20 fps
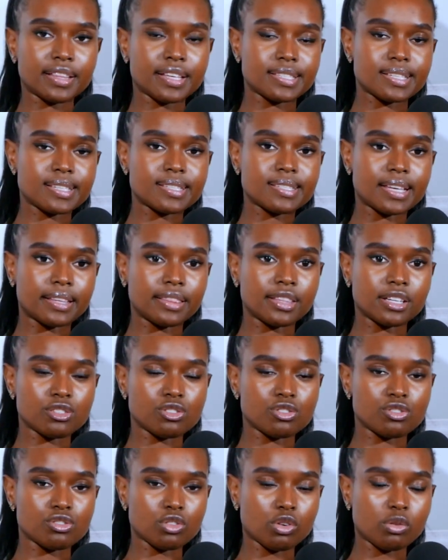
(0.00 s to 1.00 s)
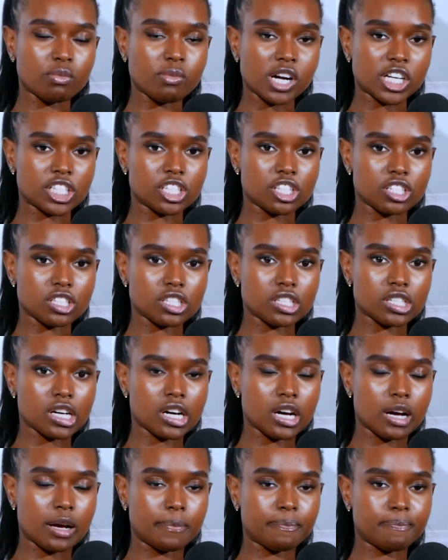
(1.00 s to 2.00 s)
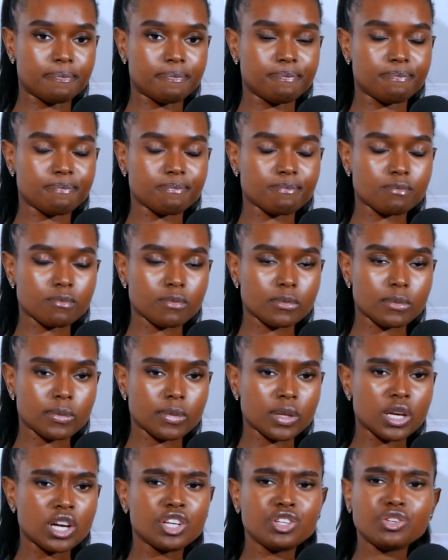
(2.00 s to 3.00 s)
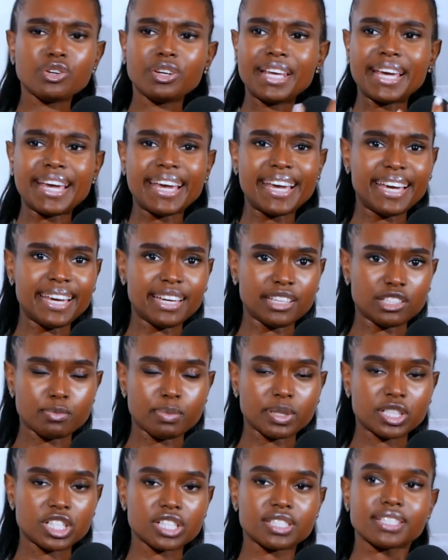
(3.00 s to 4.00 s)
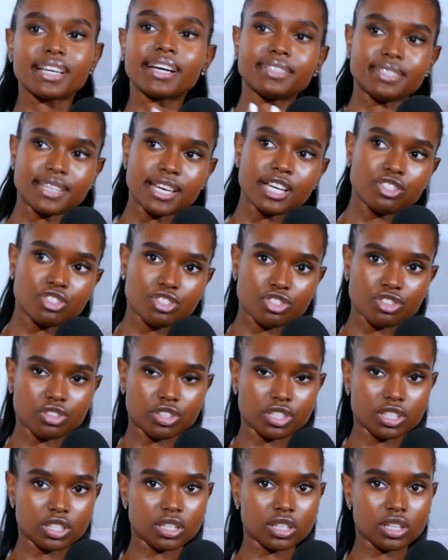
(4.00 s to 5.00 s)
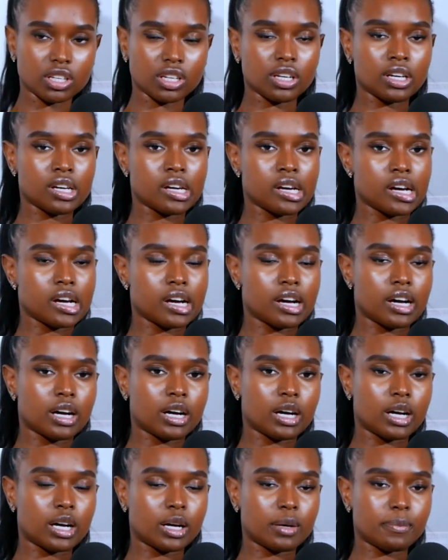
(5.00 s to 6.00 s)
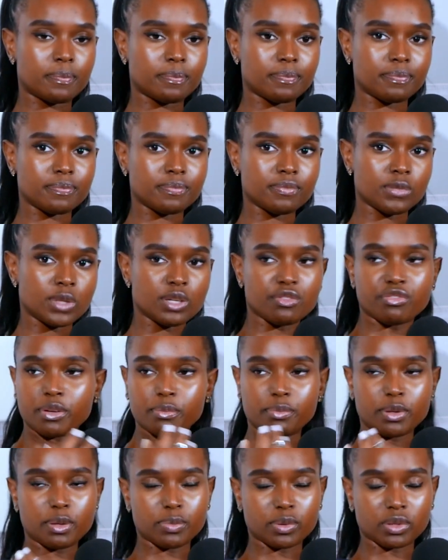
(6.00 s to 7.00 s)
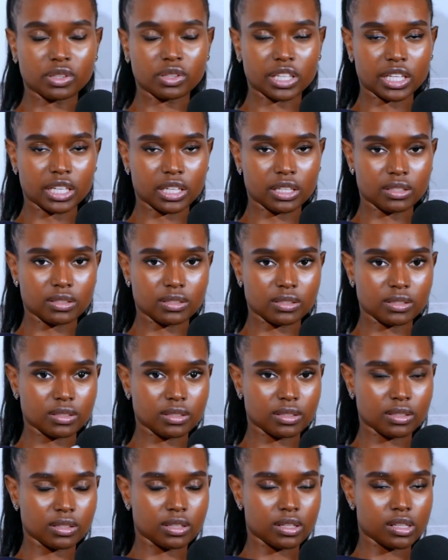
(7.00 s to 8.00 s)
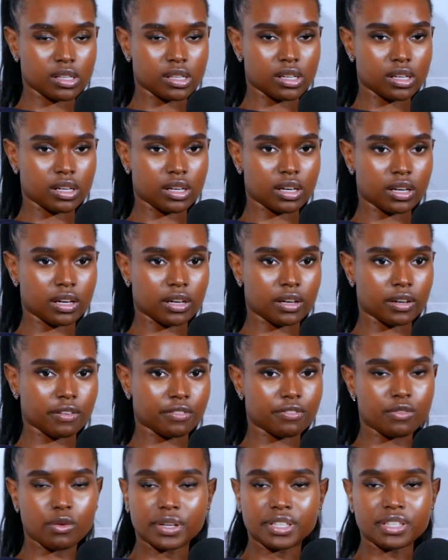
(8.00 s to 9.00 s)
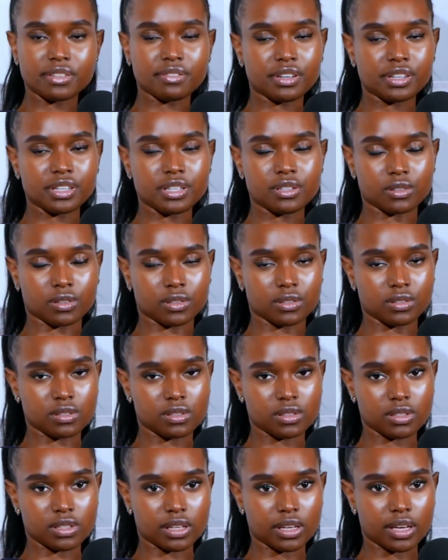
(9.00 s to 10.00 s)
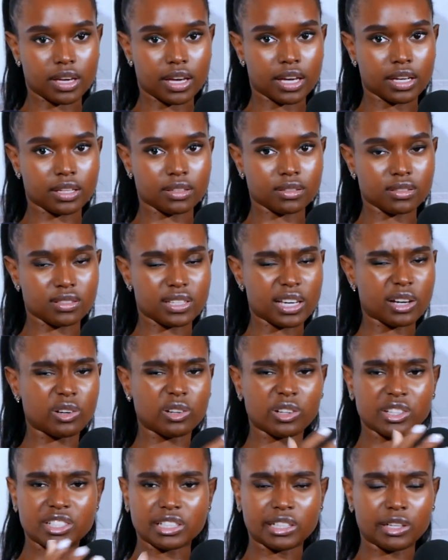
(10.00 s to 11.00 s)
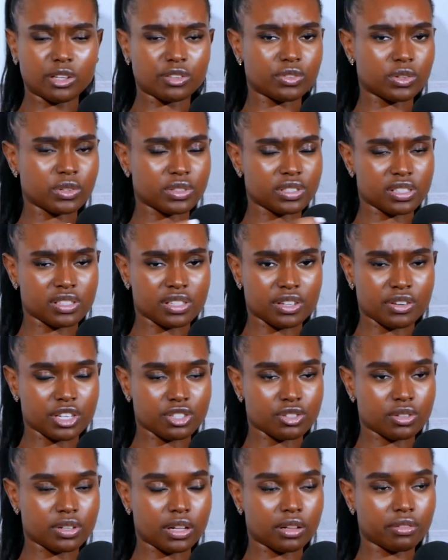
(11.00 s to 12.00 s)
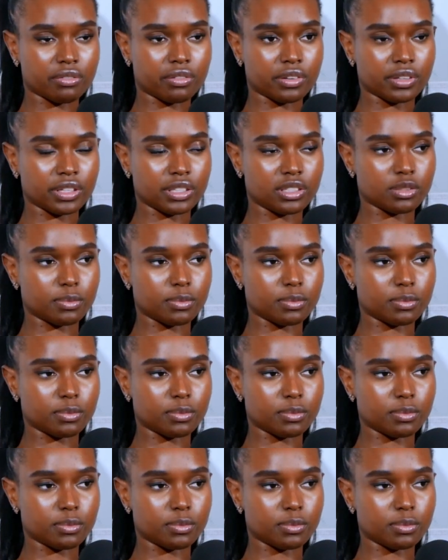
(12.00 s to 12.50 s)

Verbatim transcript: In the sense that there's so much, um, not hate, but just attention um, different people get for whatever reasons. And psychologically, of course, there's a rationale for